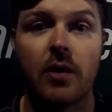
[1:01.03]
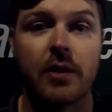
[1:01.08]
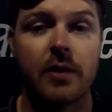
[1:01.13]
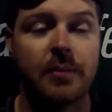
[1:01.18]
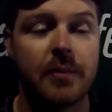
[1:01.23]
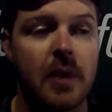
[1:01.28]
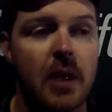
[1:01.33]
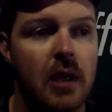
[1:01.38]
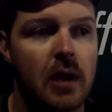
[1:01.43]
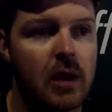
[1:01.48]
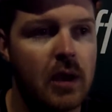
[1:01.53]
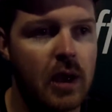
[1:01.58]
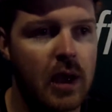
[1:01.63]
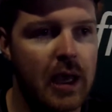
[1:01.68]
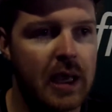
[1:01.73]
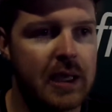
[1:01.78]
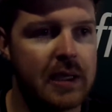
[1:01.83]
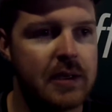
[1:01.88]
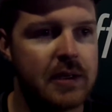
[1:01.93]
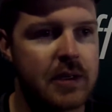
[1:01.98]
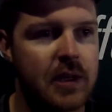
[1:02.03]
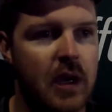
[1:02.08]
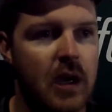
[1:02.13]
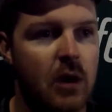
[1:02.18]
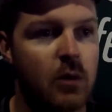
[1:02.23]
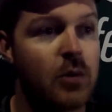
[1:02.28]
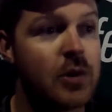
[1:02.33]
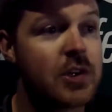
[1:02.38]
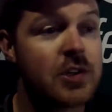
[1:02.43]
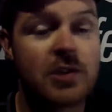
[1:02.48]
on them,
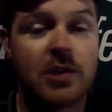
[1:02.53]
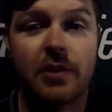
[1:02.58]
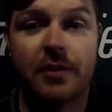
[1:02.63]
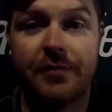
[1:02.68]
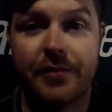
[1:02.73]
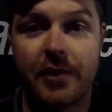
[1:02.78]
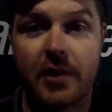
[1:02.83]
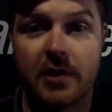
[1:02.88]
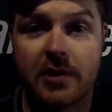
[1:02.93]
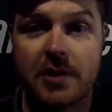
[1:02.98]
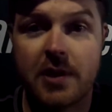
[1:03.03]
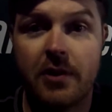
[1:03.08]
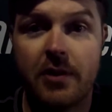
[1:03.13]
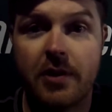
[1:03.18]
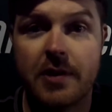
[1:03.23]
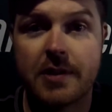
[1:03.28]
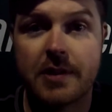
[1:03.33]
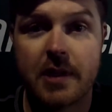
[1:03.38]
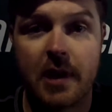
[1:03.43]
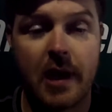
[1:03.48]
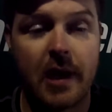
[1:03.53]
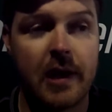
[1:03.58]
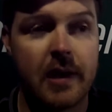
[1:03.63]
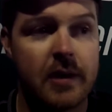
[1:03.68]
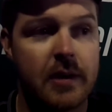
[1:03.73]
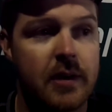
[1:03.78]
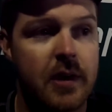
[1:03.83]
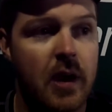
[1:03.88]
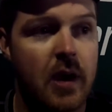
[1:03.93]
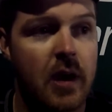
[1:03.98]
and which is good for the series.
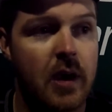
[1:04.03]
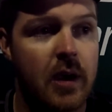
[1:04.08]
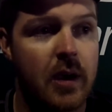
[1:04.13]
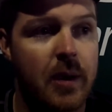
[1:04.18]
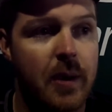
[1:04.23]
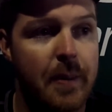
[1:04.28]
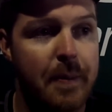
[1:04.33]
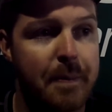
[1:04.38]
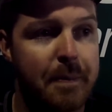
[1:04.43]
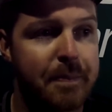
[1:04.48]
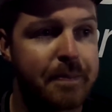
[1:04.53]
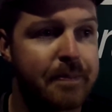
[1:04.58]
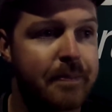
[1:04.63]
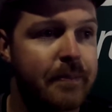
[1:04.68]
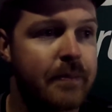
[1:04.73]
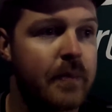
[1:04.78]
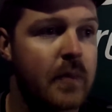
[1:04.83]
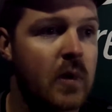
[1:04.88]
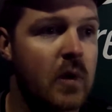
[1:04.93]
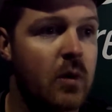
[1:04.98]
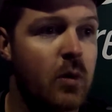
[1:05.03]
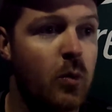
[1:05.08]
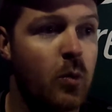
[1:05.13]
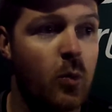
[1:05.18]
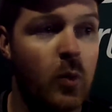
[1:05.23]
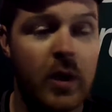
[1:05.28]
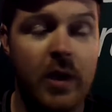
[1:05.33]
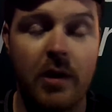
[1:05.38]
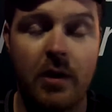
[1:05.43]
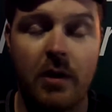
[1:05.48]
And
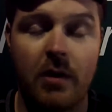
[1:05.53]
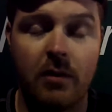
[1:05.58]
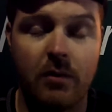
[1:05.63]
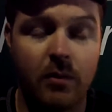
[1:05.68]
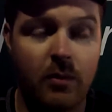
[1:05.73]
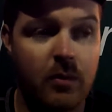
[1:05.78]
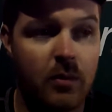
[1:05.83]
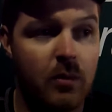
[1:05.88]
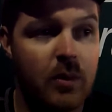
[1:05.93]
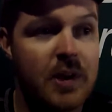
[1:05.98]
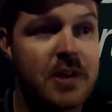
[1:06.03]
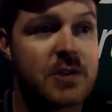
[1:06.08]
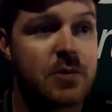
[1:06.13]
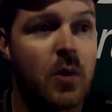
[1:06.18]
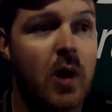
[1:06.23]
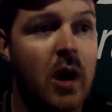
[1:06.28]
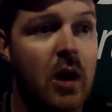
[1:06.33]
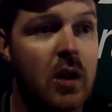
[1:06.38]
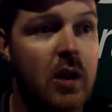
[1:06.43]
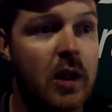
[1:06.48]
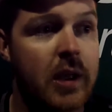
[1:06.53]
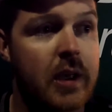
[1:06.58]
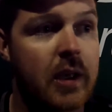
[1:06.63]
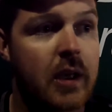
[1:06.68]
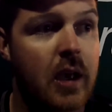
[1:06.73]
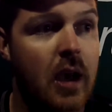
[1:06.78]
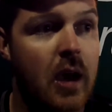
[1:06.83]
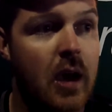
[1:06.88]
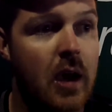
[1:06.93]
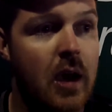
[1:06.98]
we as well,
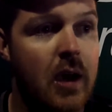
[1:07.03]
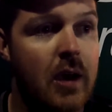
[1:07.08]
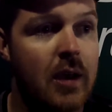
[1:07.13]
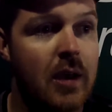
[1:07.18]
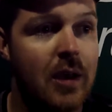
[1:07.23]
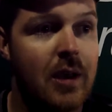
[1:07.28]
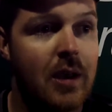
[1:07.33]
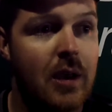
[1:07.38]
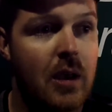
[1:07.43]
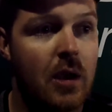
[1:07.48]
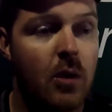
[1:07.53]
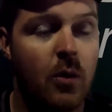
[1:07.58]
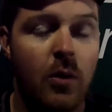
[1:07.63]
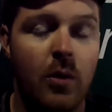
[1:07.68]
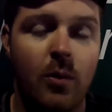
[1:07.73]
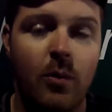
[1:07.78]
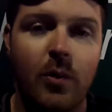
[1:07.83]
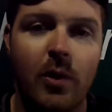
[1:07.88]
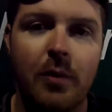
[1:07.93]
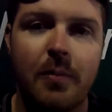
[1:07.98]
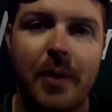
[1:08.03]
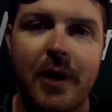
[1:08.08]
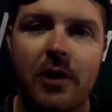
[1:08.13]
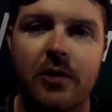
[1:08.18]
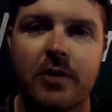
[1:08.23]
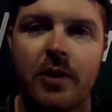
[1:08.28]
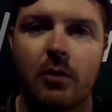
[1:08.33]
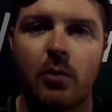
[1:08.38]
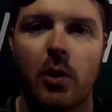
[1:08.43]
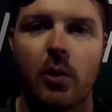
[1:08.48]
we're
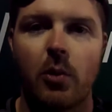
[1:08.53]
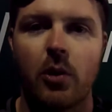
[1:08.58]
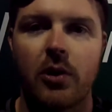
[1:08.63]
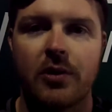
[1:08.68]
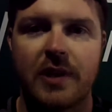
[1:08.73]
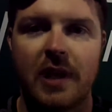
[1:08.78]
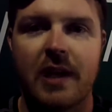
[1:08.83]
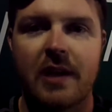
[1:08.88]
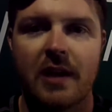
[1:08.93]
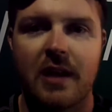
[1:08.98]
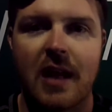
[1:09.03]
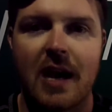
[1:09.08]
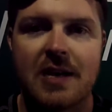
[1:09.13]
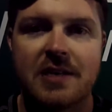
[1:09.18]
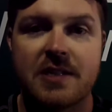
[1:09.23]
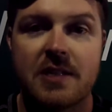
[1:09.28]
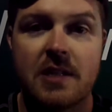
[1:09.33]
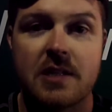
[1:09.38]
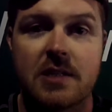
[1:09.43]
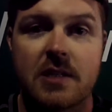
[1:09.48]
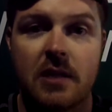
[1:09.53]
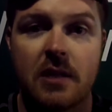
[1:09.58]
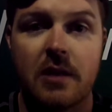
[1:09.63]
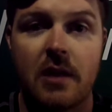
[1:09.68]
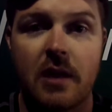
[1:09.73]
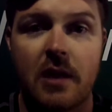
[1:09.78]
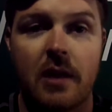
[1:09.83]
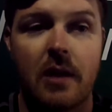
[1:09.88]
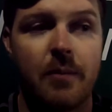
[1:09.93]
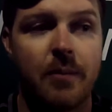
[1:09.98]
better than we were at the end of last
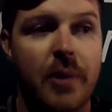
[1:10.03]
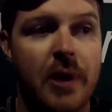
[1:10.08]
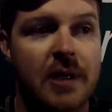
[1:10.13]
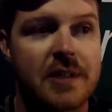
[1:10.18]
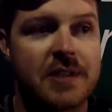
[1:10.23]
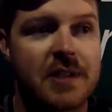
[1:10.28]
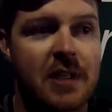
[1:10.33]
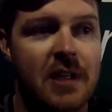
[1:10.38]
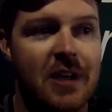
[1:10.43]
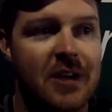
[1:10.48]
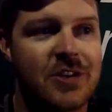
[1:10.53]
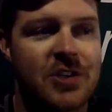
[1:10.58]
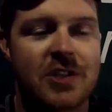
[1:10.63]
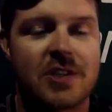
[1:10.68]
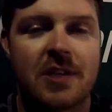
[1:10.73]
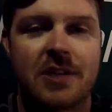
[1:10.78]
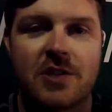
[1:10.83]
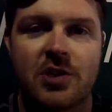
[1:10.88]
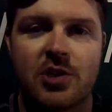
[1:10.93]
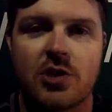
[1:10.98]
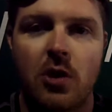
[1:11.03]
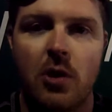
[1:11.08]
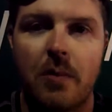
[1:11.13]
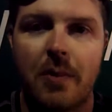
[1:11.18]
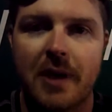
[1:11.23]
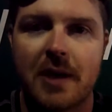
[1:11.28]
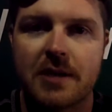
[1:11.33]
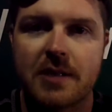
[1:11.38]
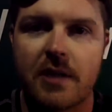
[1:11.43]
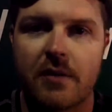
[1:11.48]
season, but it just doesn't show
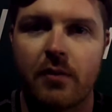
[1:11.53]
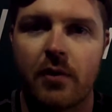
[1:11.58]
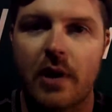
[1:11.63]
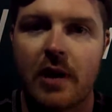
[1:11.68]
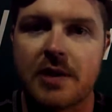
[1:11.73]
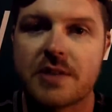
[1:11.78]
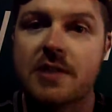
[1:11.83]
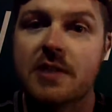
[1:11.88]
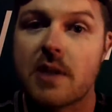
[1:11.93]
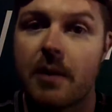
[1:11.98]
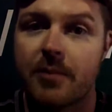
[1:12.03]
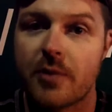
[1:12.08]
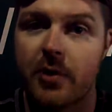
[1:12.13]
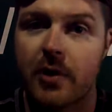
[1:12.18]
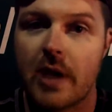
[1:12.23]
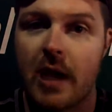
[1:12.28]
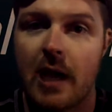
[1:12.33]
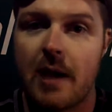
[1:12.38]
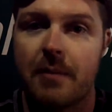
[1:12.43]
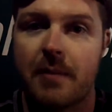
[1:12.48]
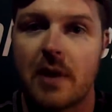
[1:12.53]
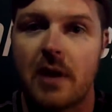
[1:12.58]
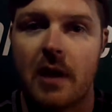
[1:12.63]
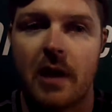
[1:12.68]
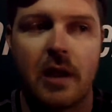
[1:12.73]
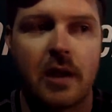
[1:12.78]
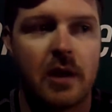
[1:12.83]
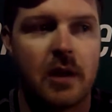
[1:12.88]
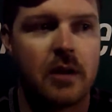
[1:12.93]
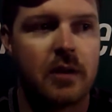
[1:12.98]
because everyone else is up their game,
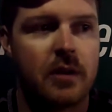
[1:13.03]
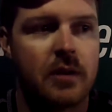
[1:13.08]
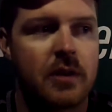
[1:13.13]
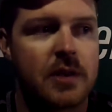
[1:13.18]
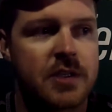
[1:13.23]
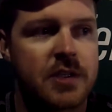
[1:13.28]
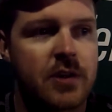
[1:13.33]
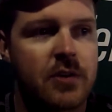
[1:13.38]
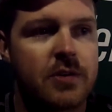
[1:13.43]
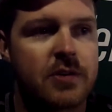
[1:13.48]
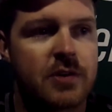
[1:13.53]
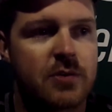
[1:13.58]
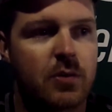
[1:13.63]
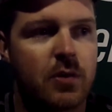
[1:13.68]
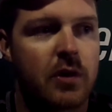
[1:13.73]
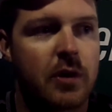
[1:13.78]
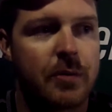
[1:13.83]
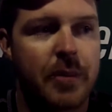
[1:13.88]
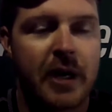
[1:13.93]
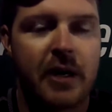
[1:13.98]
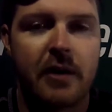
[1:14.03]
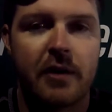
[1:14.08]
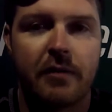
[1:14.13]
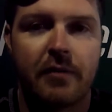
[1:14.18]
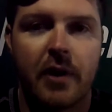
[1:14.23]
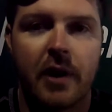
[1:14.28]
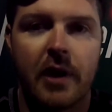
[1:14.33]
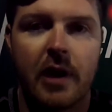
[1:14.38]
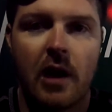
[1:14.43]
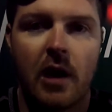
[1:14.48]
and the series is real
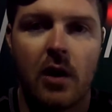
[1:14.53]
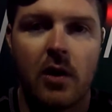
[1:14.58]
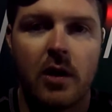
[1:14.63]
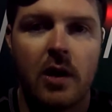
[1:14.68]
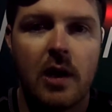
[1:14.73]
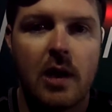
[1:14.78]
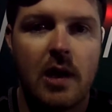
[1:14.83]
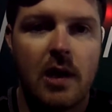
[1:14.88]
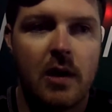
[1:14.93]
competitive right now.